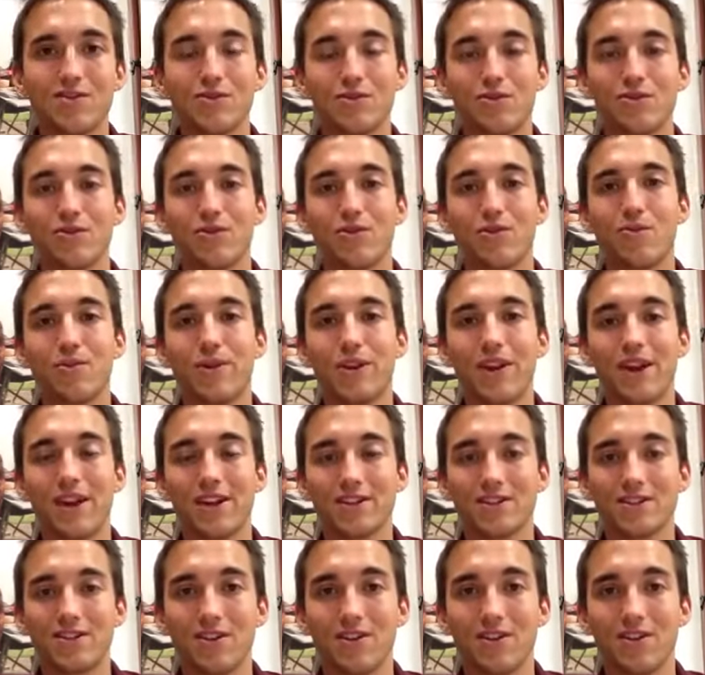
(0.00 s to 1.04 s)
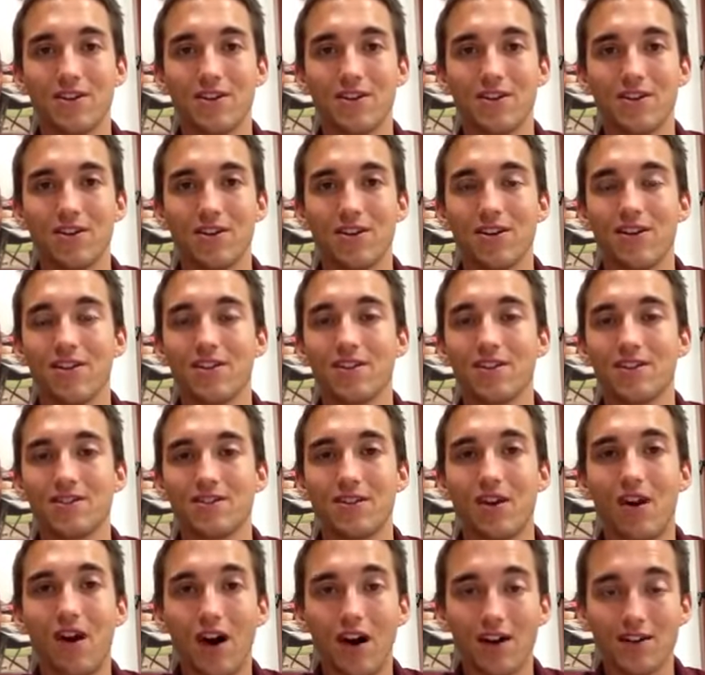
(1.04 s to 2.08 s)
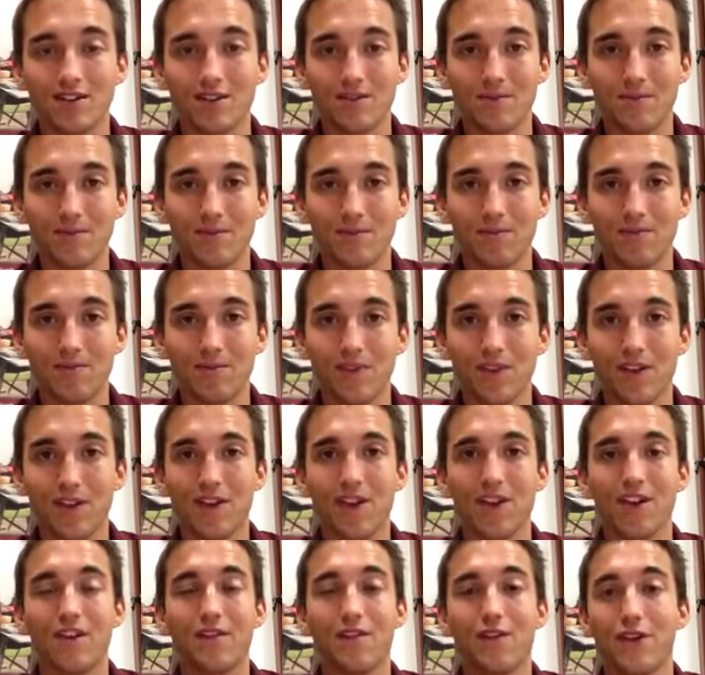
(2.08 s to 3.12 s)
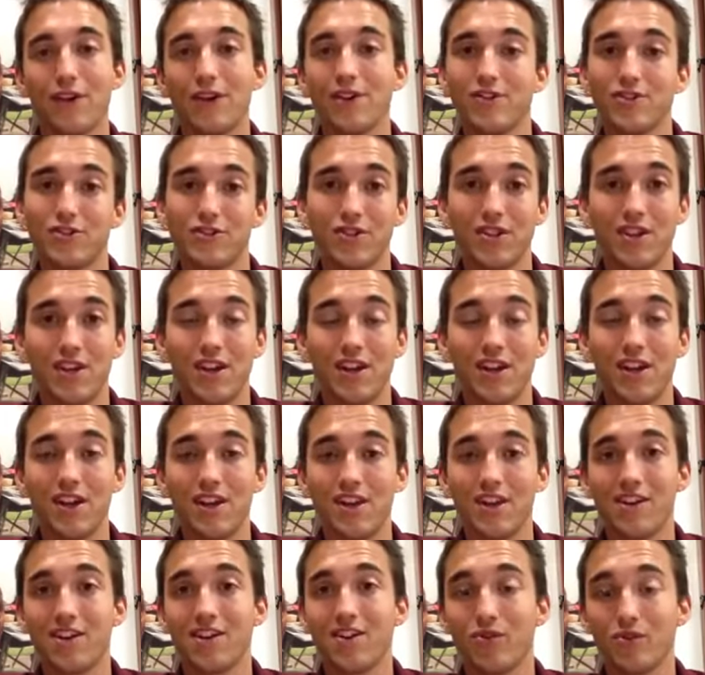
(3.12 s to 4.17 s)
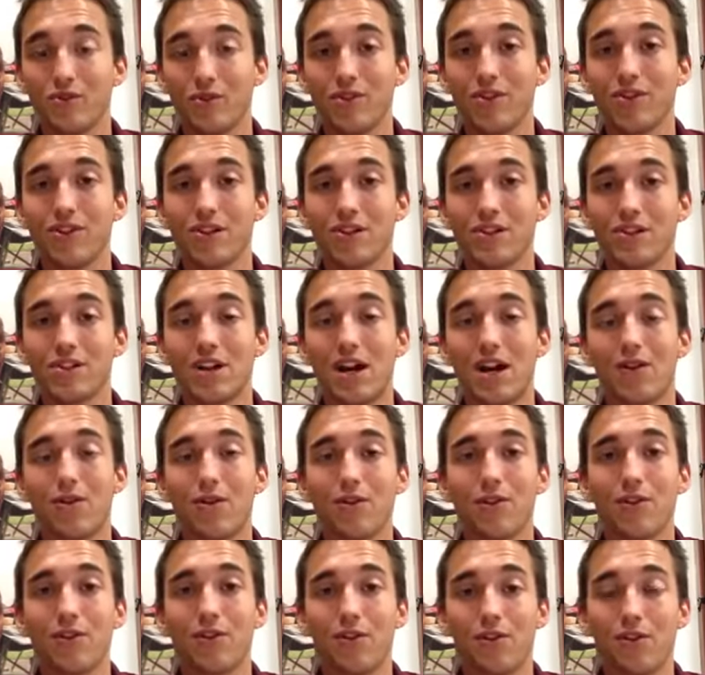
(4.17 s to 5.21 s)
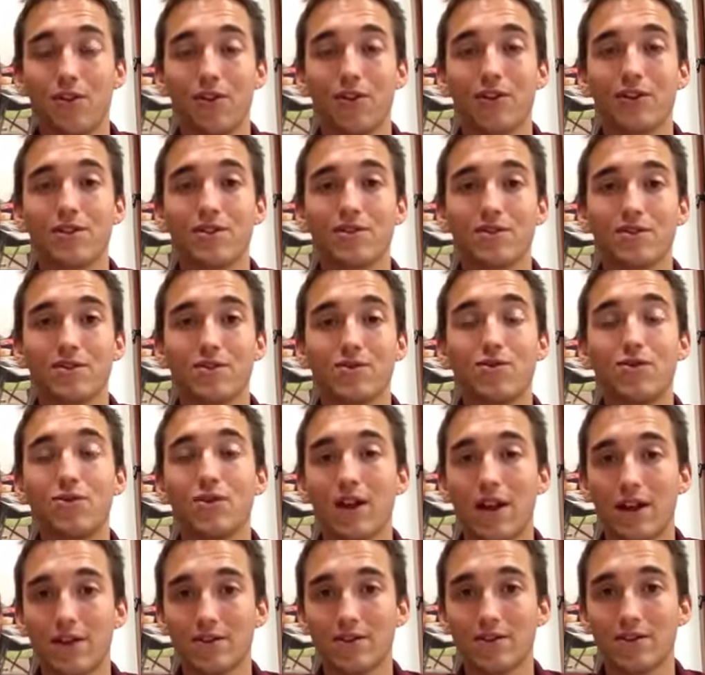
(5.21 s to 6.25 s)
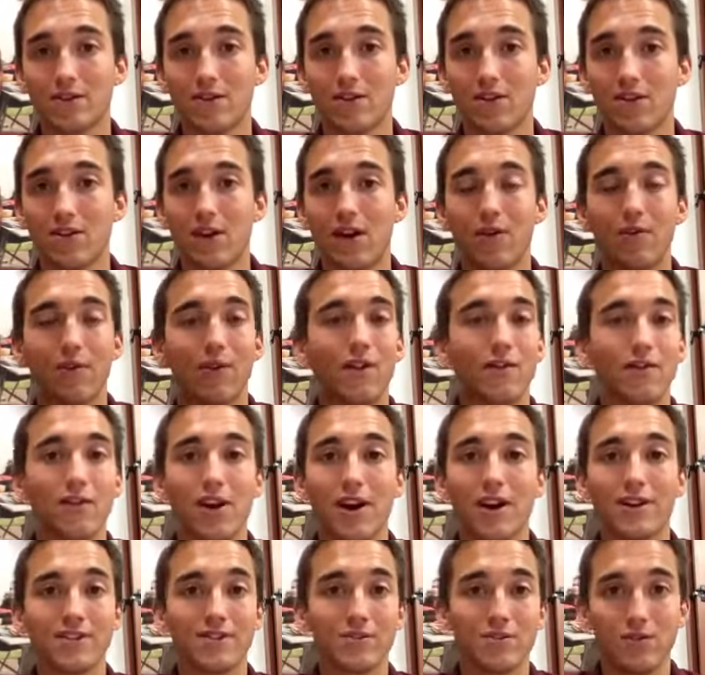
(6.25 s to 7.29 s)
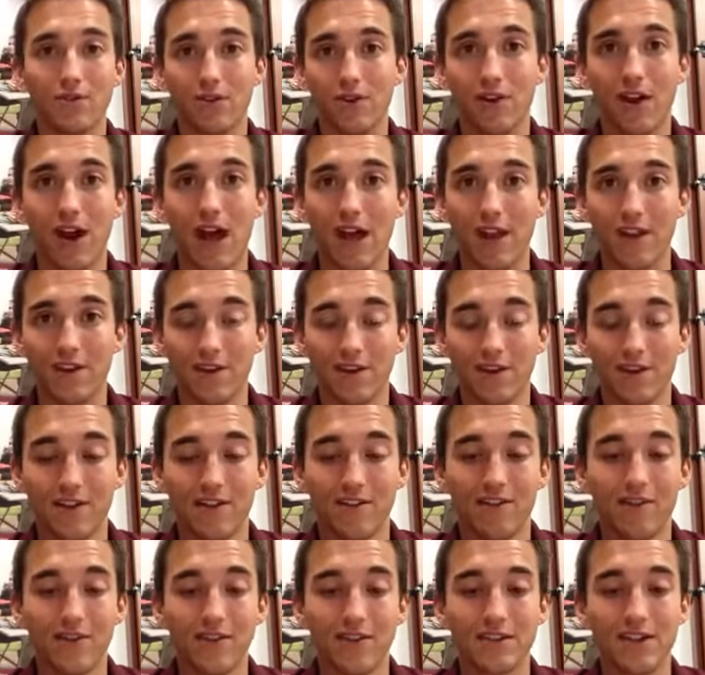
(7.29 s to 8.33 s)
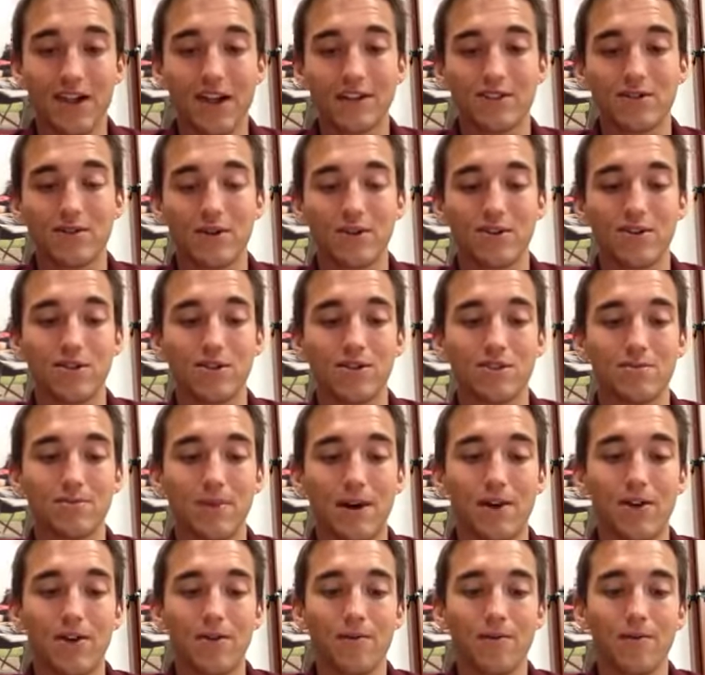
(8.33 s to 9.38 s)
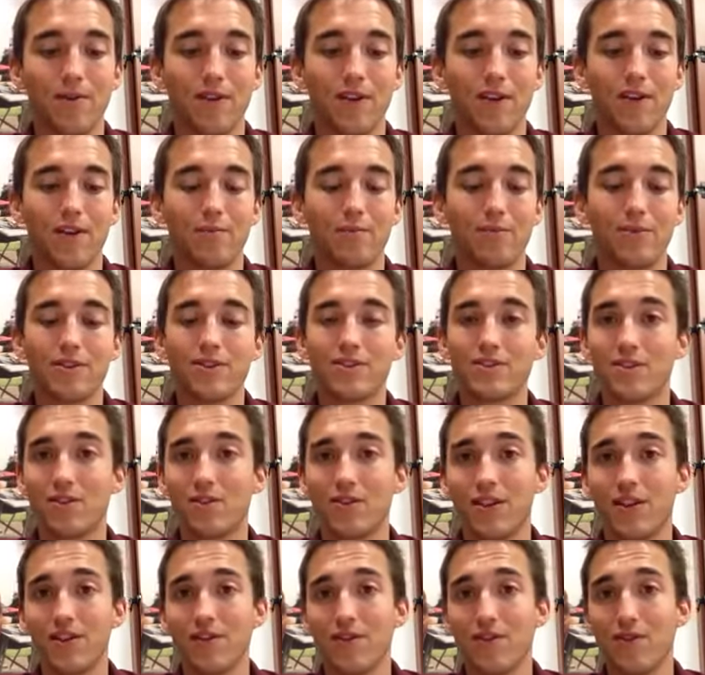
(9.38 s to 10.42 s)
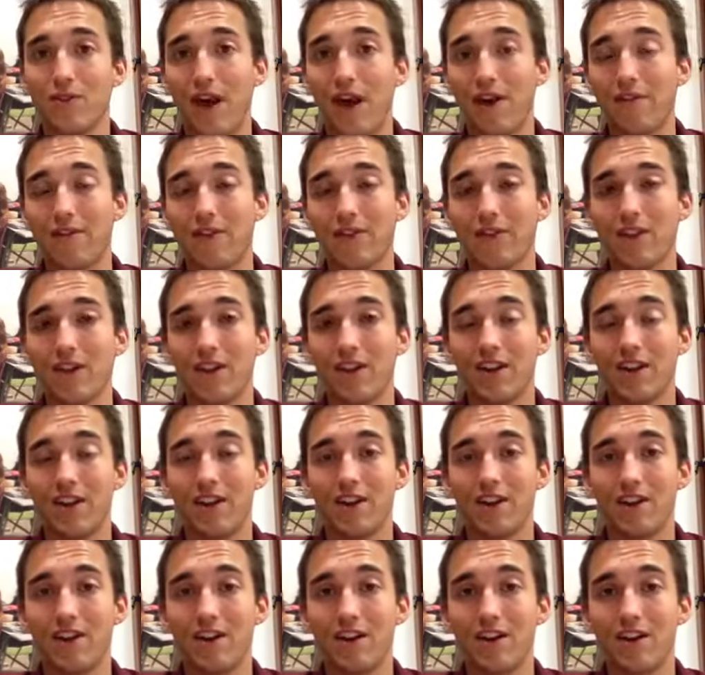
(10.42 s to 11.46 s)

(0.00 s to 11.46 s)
dual enrollment next year, that's awesome. If you're interested in it, you really need to talk with your current school counselor at whatever high school you're at. Let's ask questions about it. Please note that if you haven't done it,